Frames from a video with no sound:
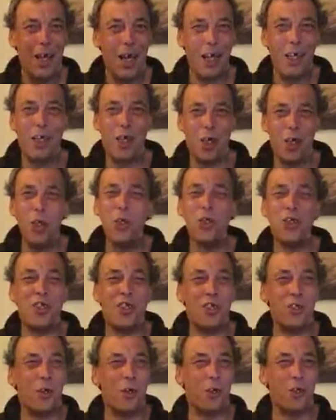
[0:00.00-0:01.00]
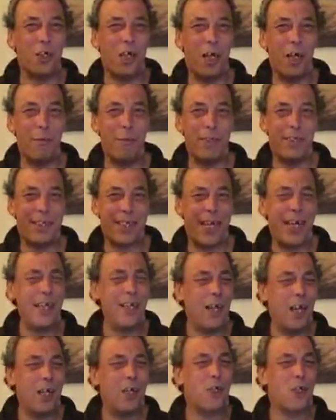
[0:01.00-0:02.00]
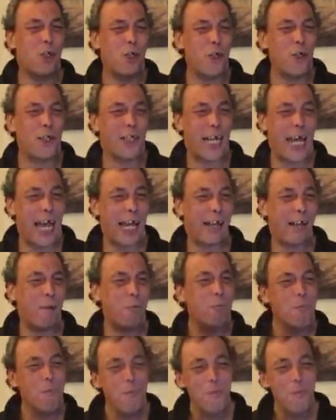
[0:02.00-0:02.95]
A good sort, I would say, a good egg.